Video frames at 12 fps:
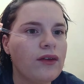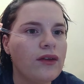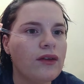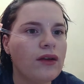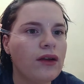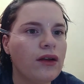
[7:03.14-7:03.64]

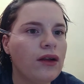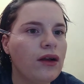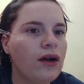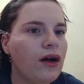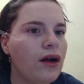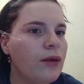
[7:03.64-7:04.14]
is a
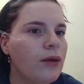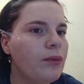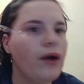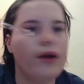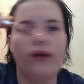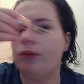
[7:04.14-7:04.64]
lot of
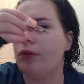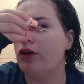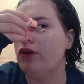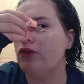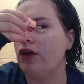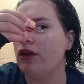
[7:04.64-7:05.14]
products put
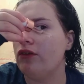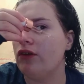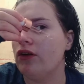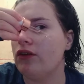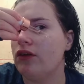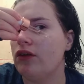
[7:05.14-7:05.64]
on your face if you've
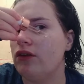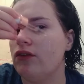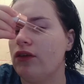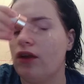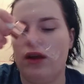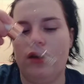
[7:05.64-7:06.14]
got sensitive
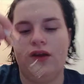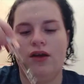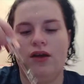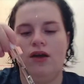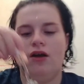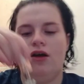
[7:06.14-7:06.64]
skin.
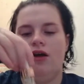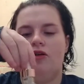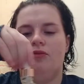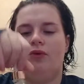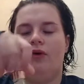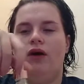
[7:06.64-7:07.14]

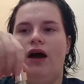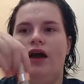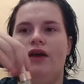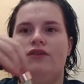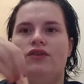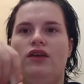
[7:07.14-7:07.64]
But
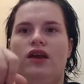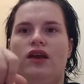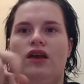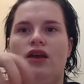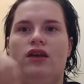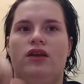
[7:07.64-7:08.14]
I have
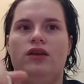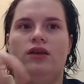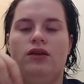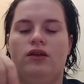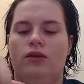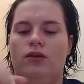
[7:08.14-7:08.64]
seen
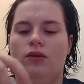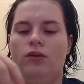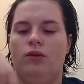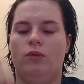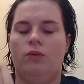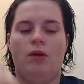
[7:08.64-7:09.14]

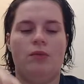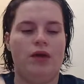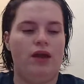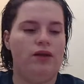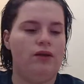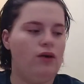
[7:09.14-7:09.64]

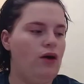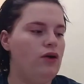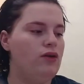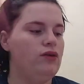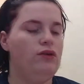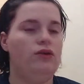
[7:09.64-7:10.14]
women
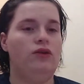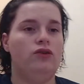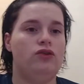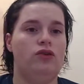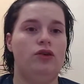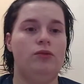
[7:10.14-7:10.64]
on
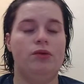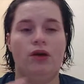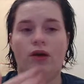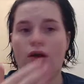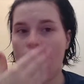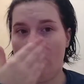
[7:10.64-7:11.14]
YouTube
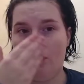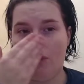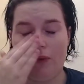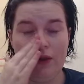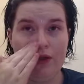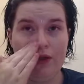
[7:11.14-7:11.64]

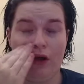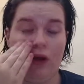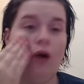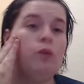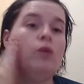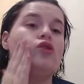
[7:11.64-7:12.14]
with a
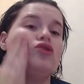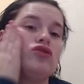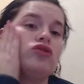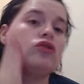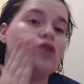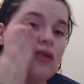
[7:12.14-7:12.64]
lot
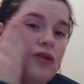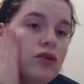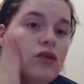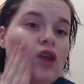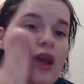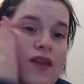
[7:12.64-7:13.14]
worse
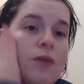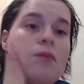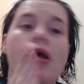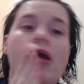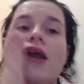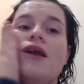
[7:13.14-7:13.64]
skin than
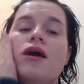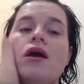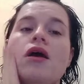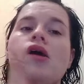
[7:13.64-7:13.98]
me